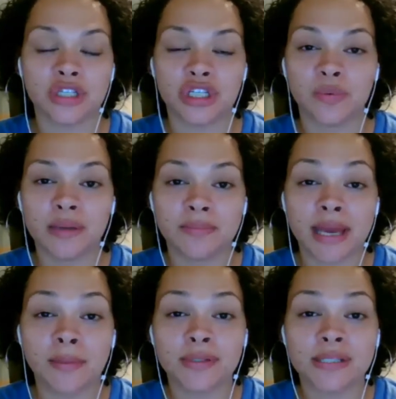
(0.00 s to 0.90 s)
she wouldn't
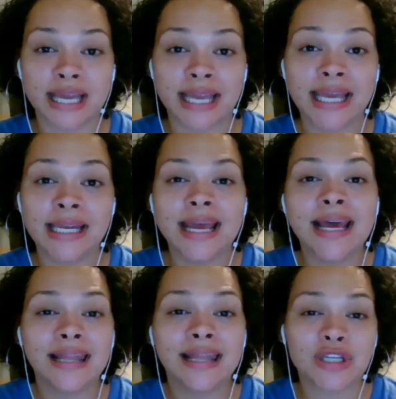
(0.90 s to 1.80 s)
be able to eat
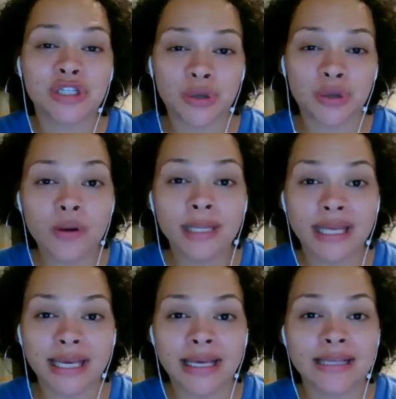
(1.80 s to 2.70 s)
like she
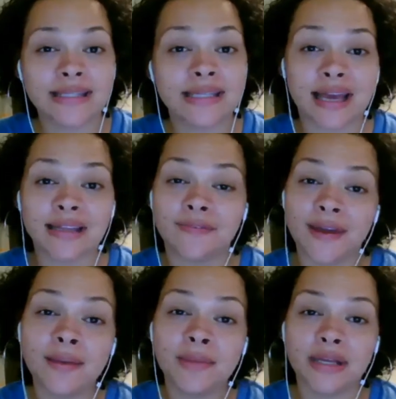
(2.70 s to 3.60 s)
normally eats and like the
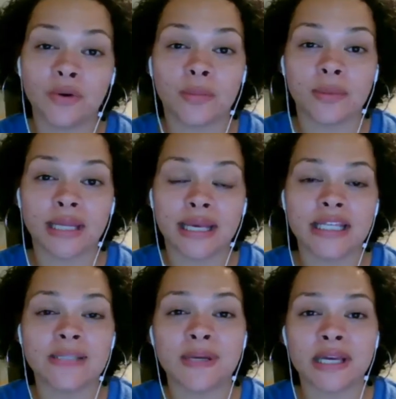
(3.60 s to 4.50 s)
family normally
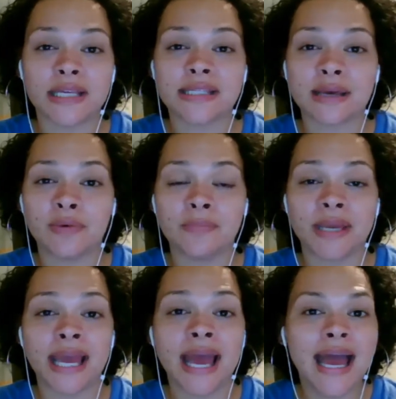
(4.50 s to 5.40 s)
eats because they would
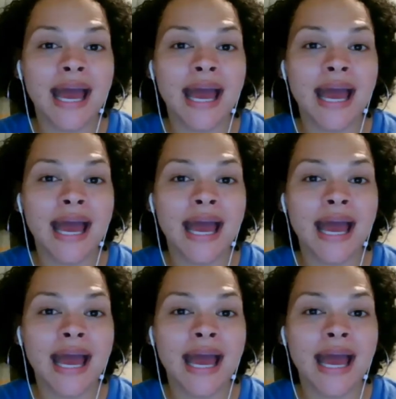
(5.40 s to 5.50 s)
be